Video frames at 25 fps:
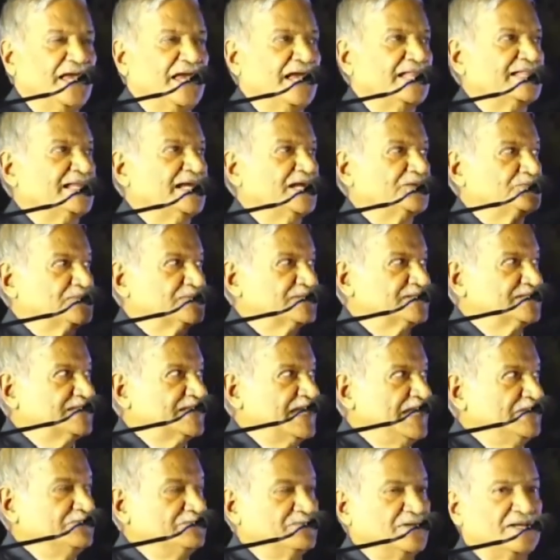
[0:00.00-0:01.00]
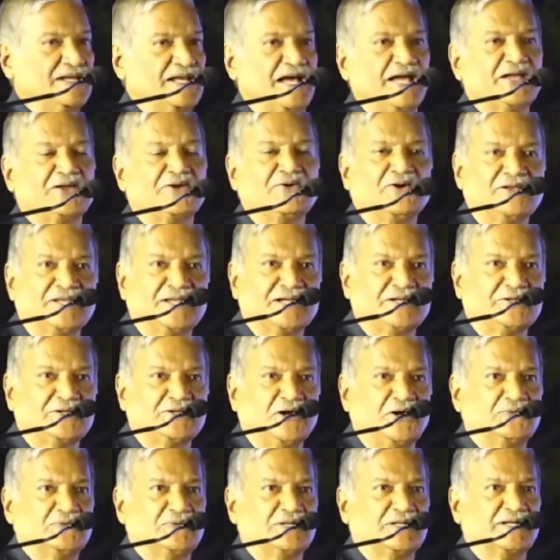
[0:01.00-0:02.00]
And that was the time when iconic
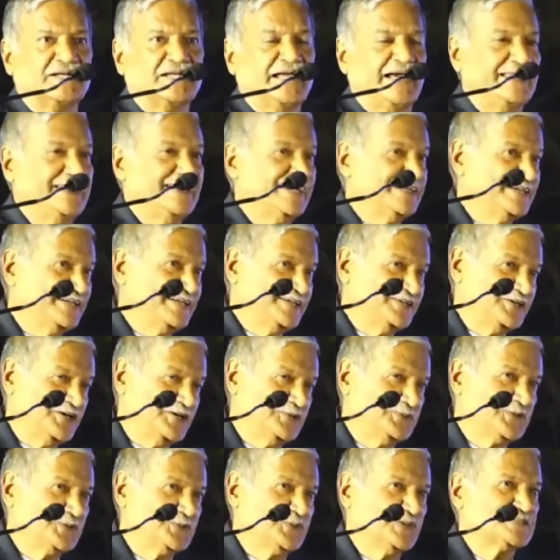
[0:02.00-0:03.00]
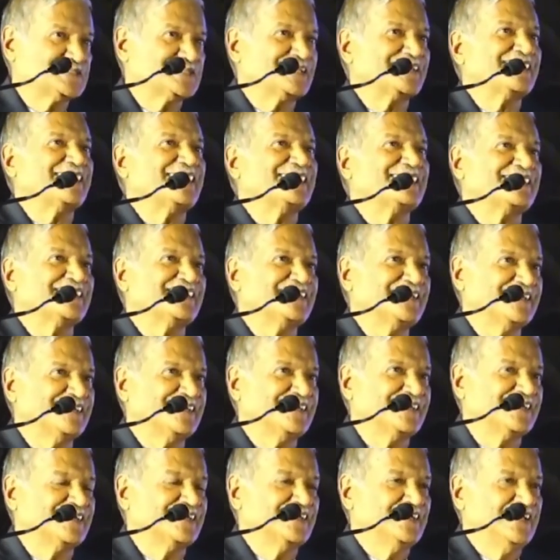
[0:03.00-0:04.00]
tower, L and T Tower, was created
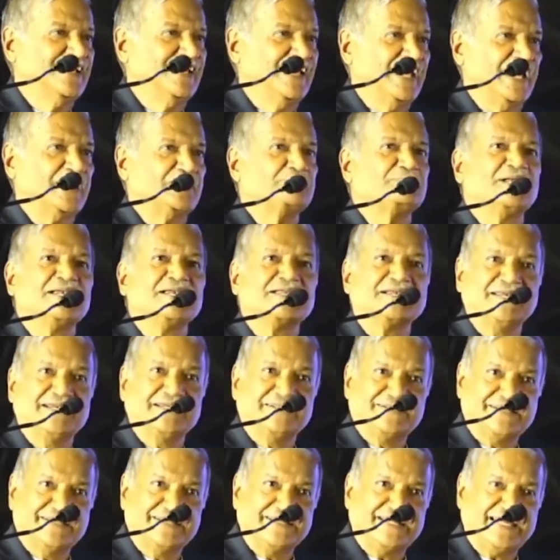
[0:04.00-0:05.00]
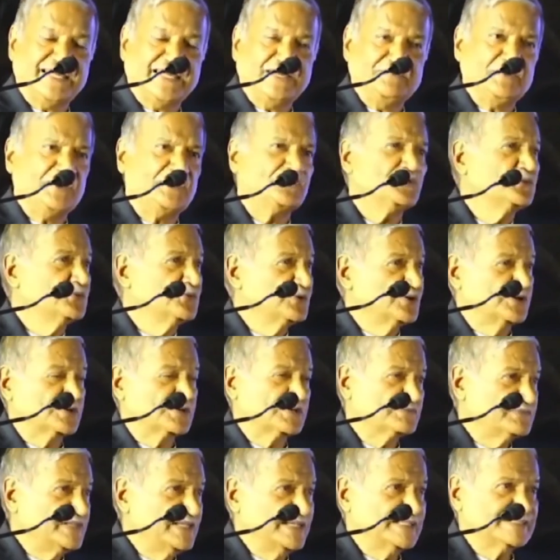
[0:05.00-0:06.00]
here, and Bill Clinton came, and a whole lot
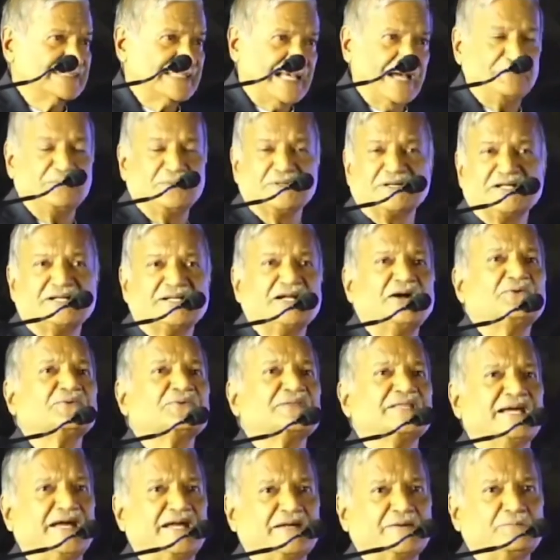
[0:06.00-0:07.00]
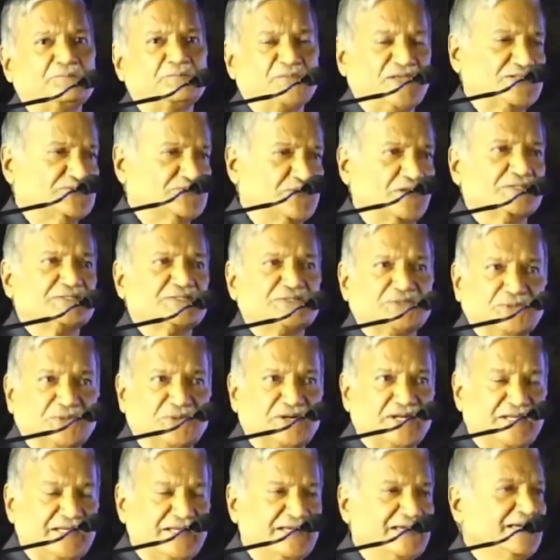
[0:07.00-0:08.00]
of things happened around that. It's all
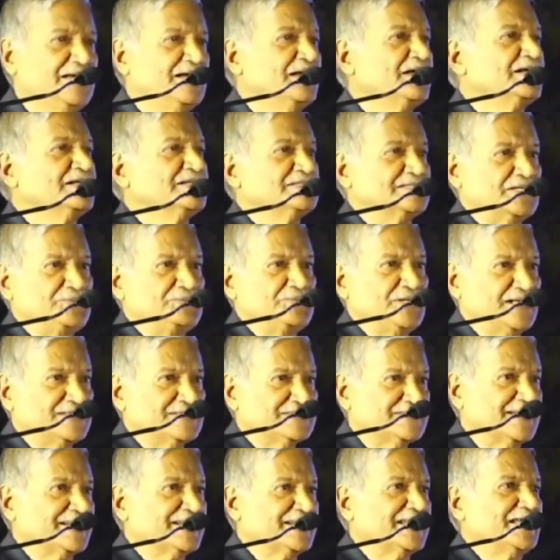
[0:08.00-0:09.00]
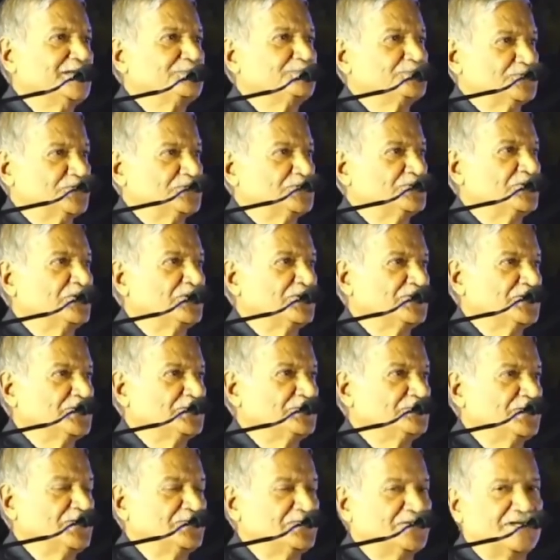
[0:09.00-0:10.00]
story. C B N sir keeps on talking
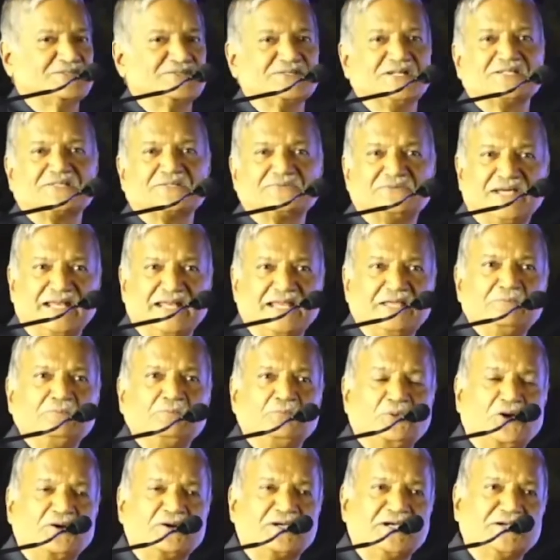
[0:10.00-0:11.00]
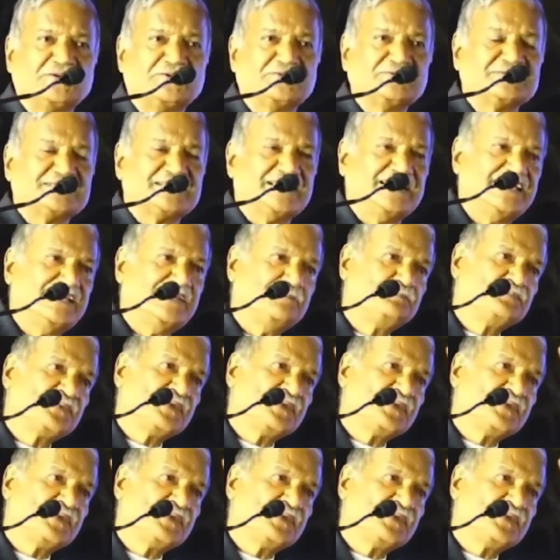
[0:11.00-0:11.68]
about it. So it's very important to see